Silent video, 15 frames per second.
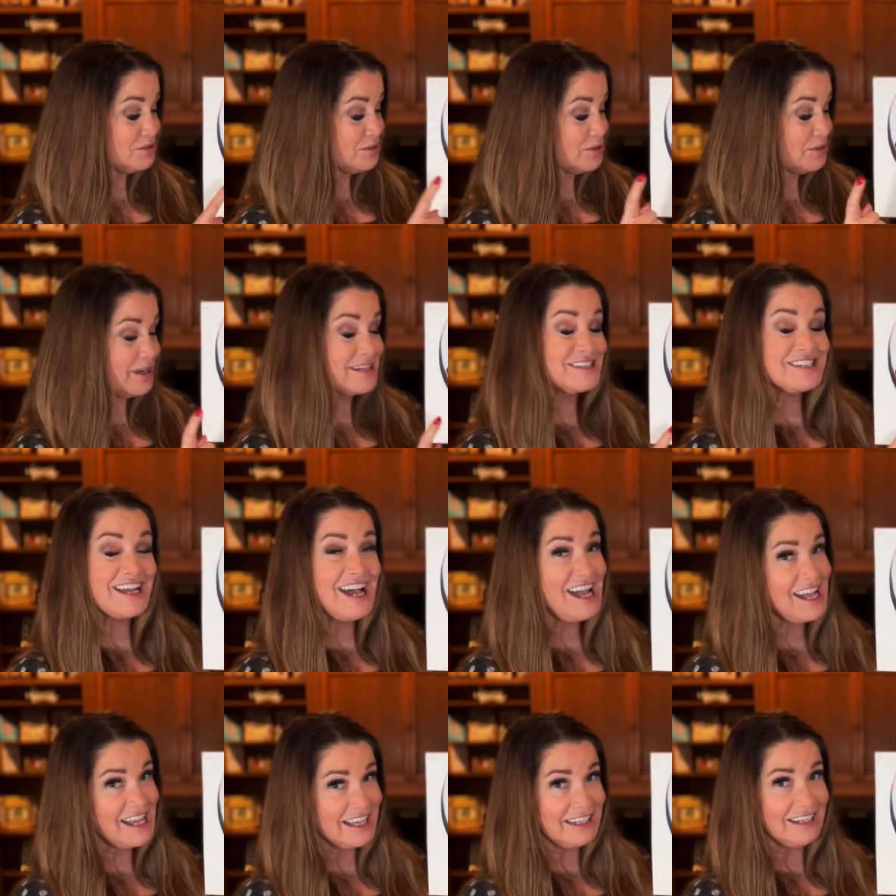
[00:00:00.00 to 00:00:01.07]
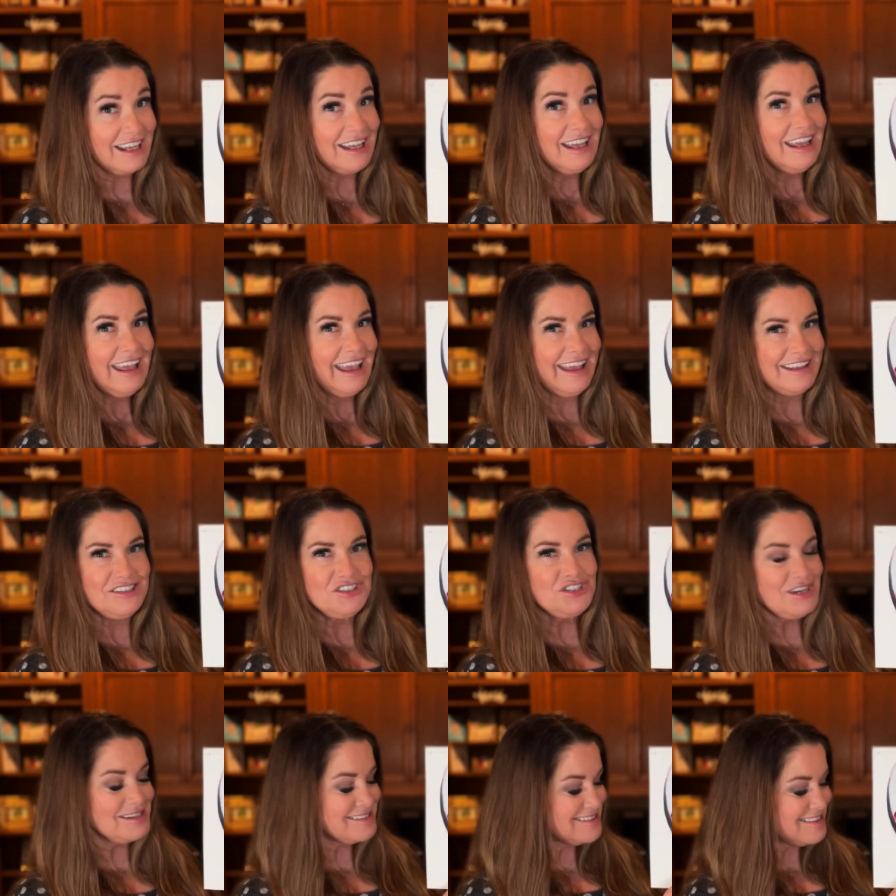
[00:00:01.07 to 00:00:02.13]
learn a ton in
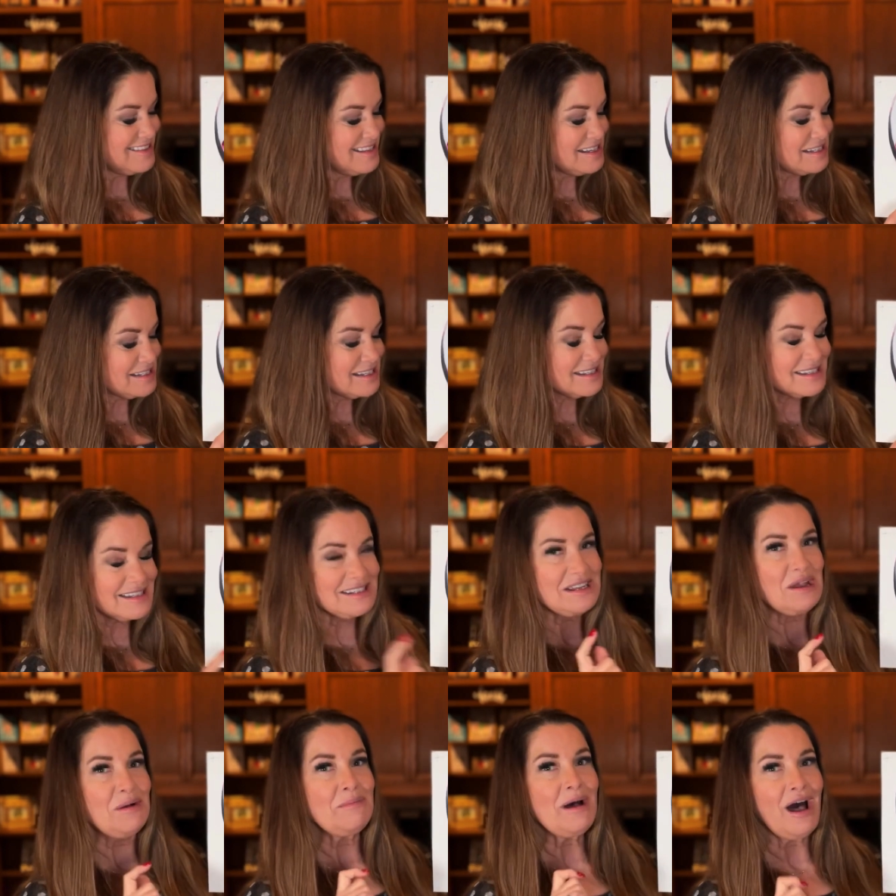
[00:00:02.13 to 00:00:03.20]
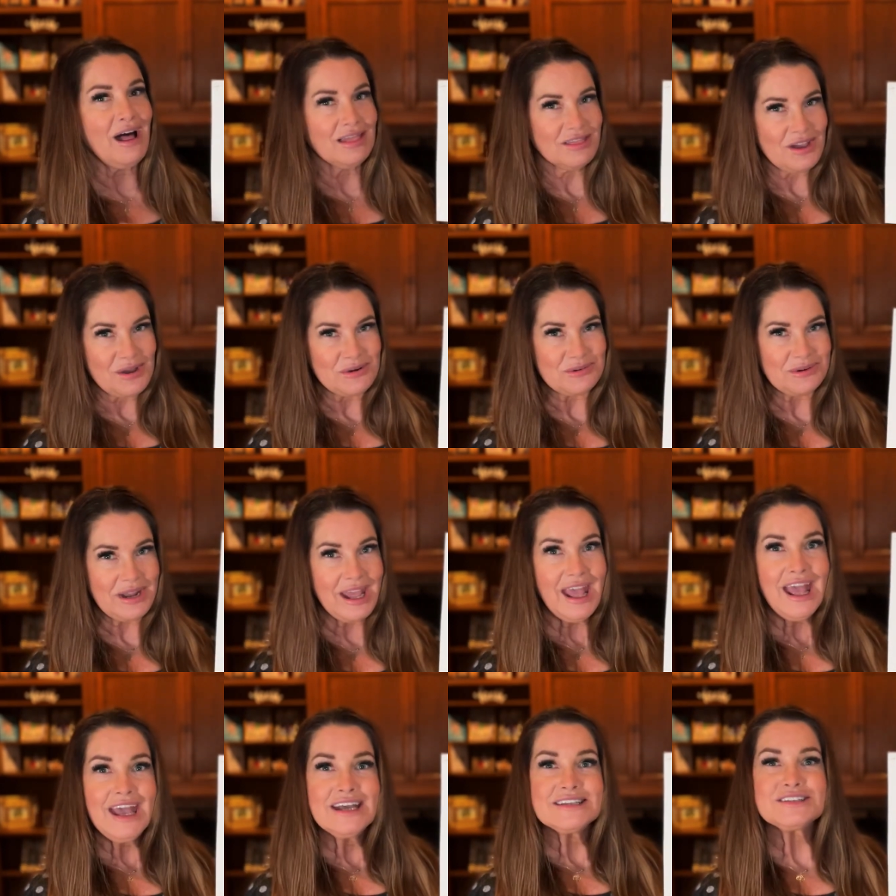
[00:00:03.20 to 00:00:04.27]
just this stem alone.
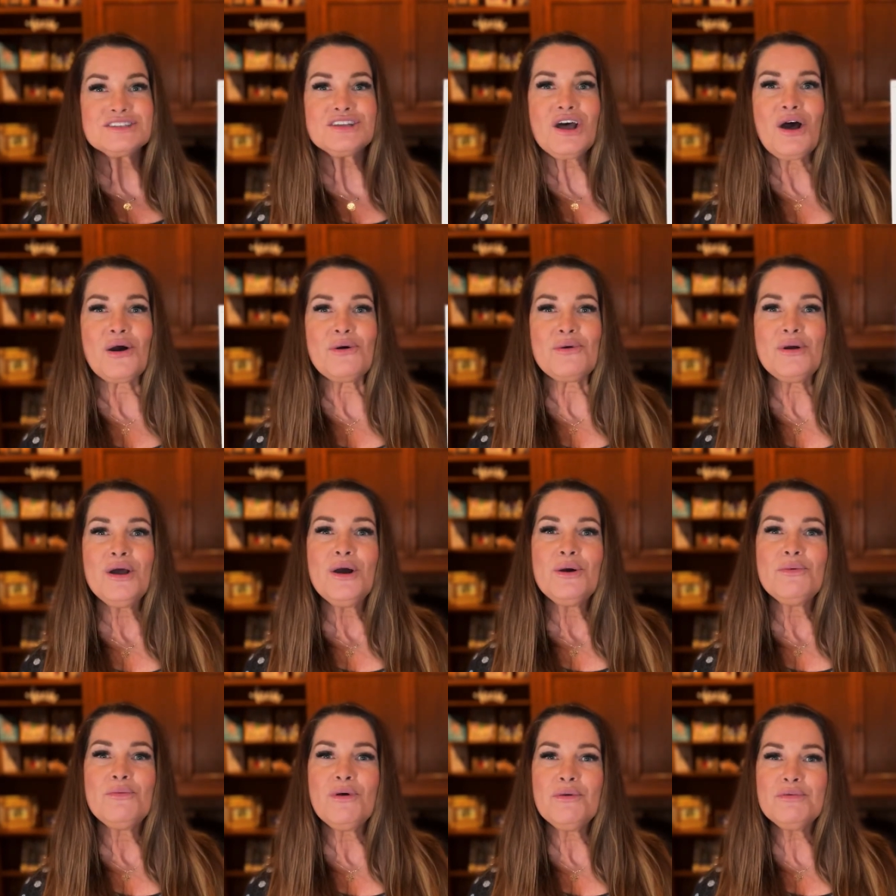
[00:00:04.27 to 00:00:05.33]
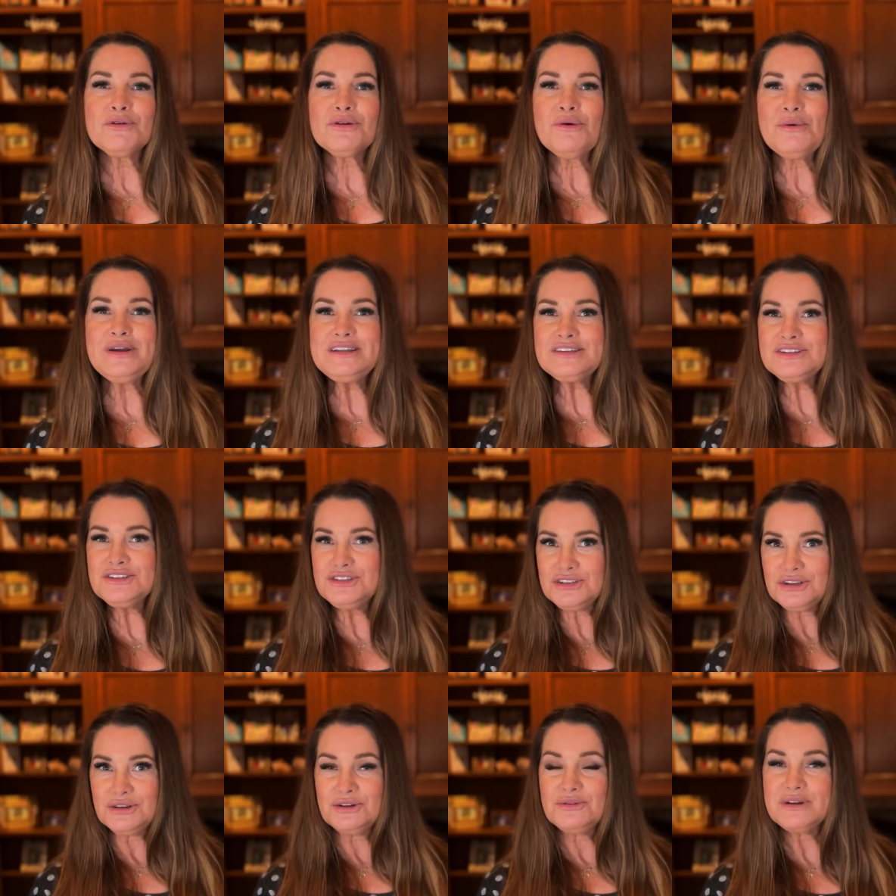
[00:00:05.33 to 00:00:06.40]
So what we're going to
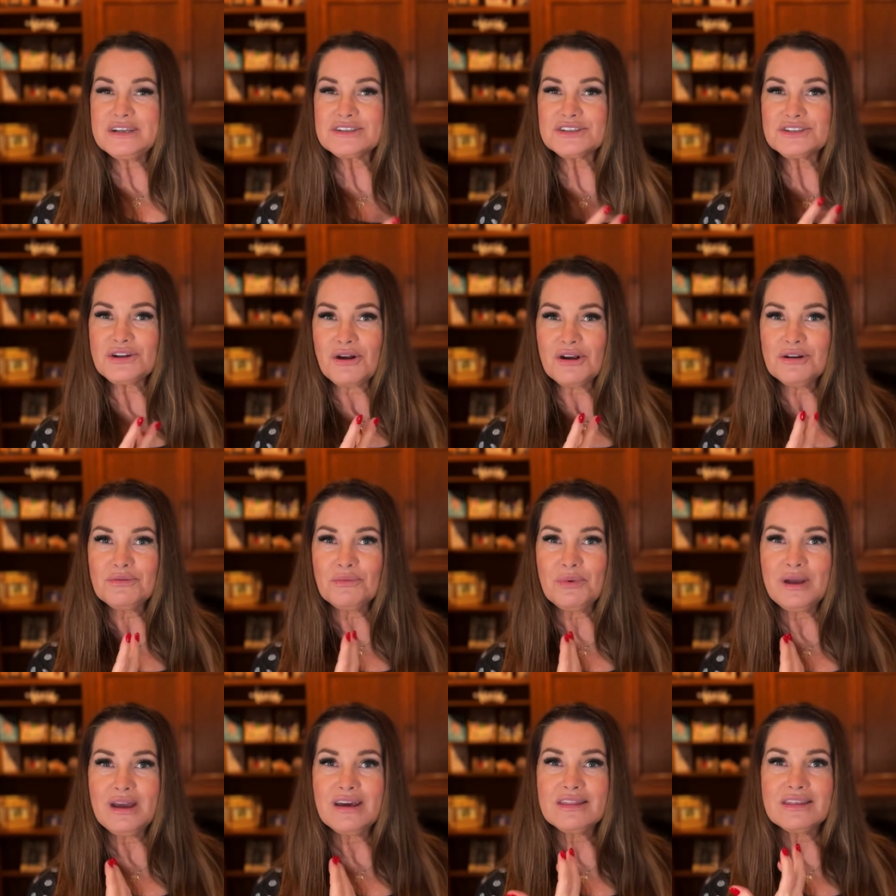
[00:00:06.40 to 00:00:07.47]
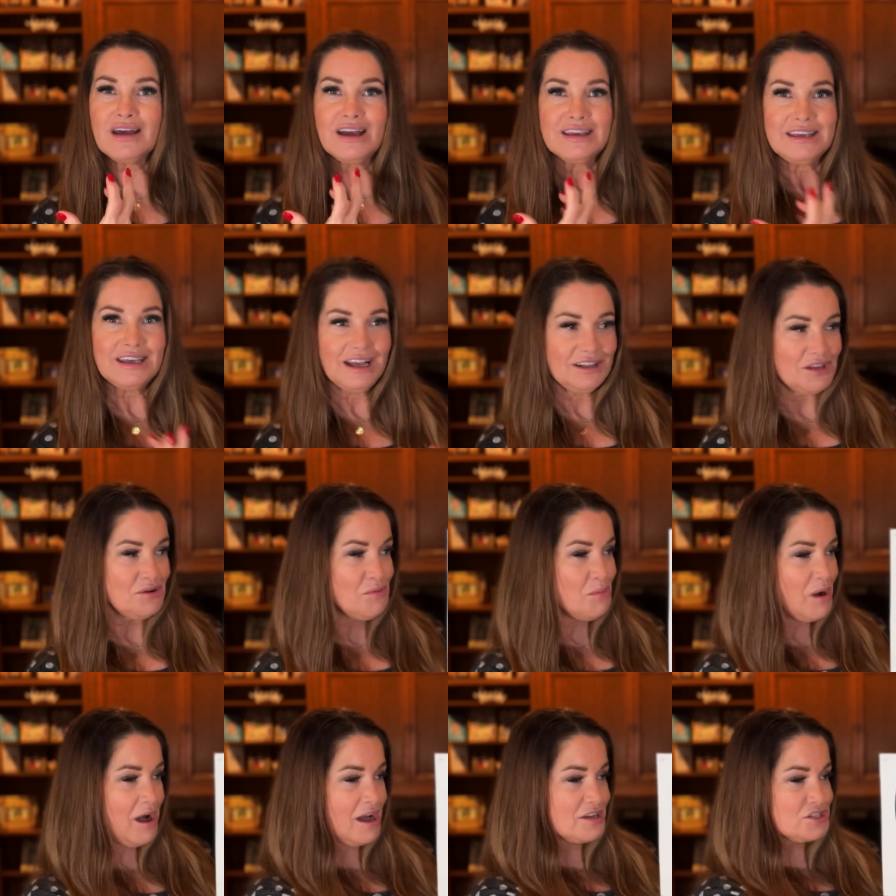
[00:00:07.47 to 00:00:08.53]
do is start with a yellow
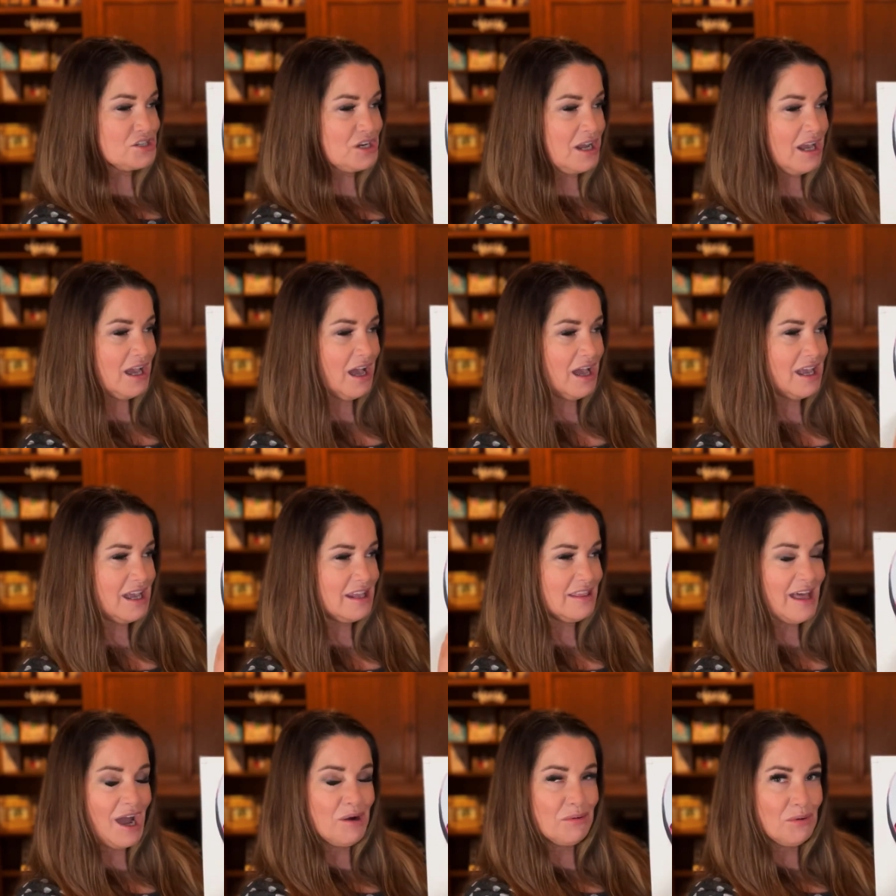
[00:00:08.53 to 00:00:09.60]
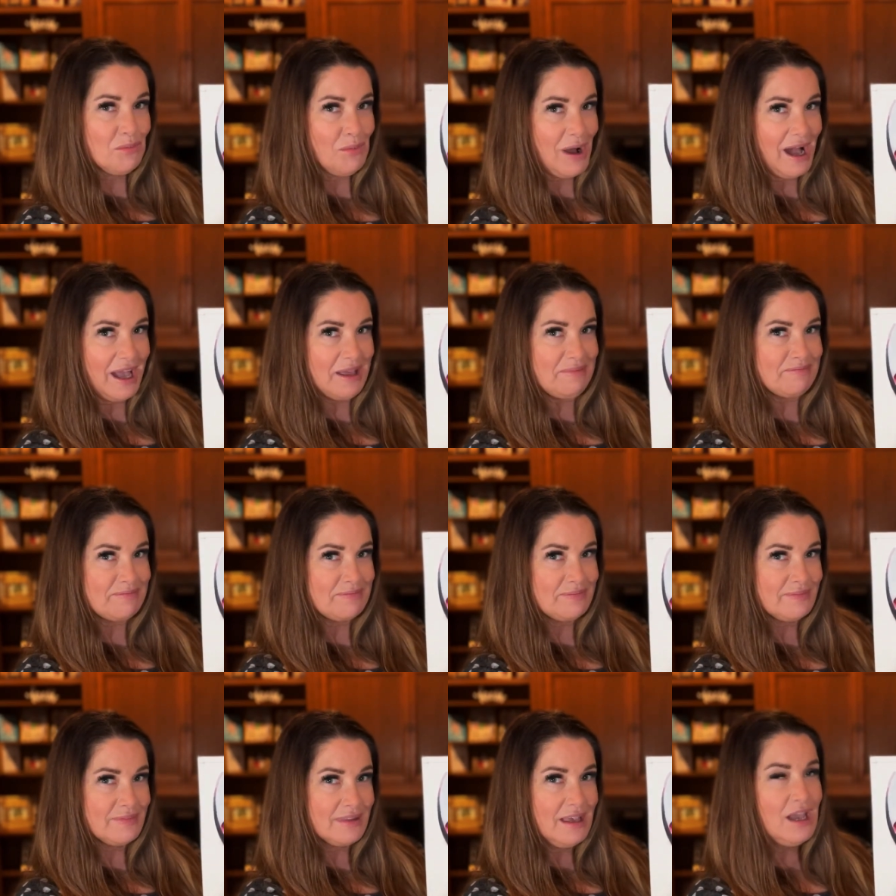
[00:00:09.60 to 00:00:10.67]
wash in our wine.
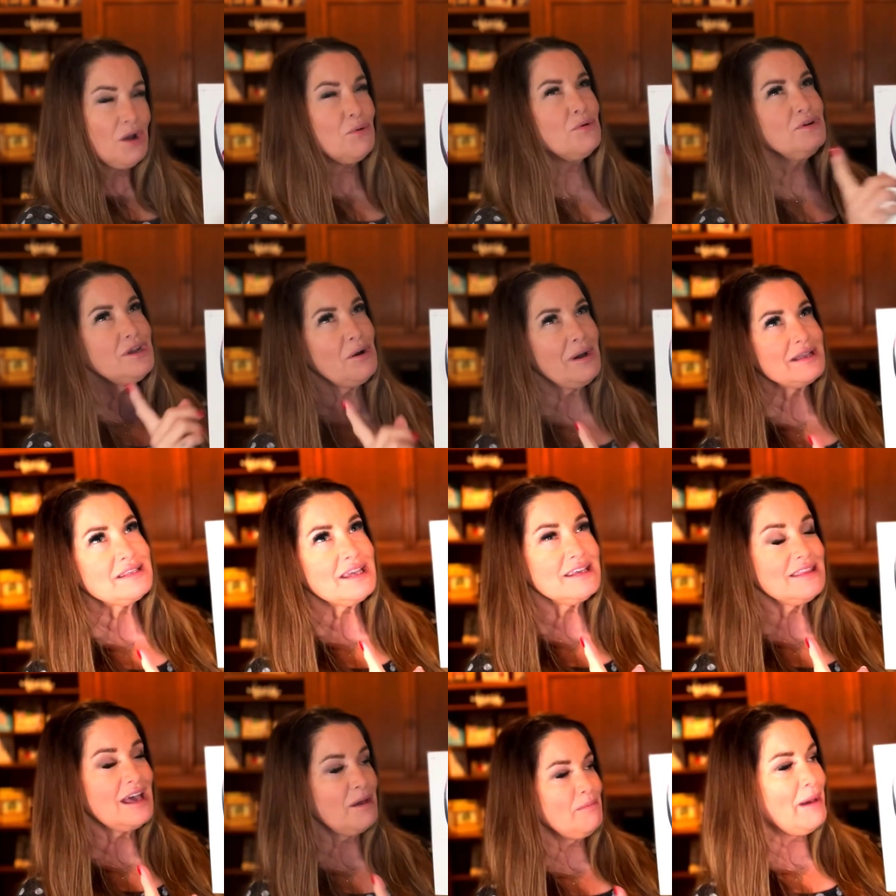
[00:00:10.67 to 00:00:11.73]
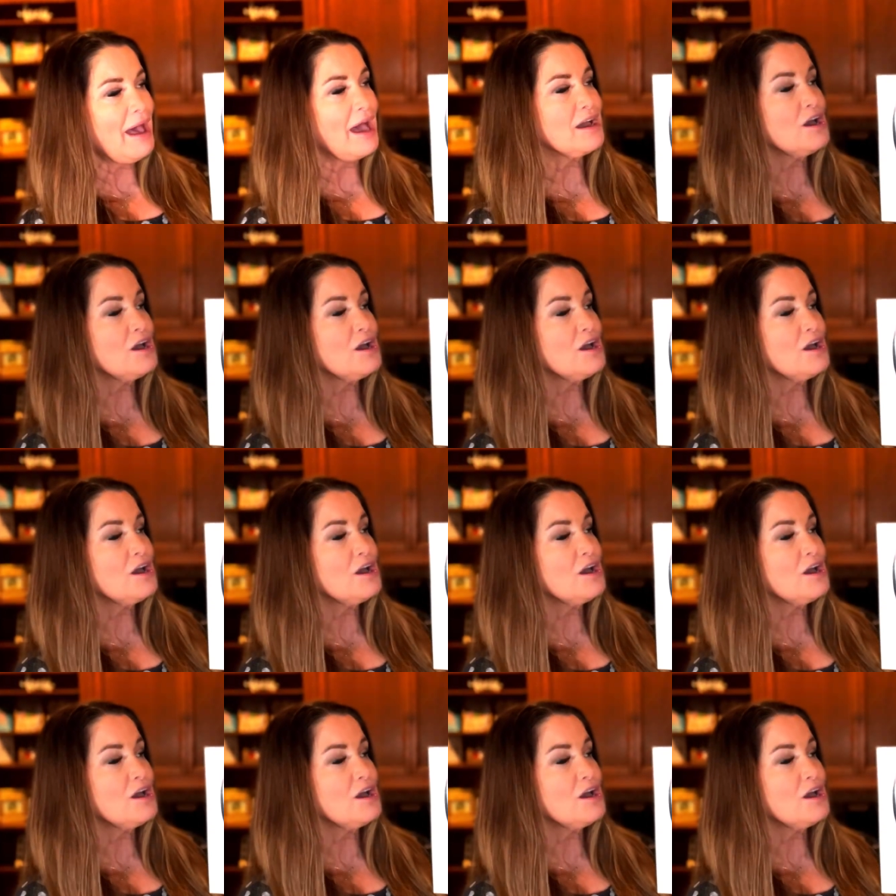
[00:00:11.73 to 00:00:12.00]
Well, no, I take that back.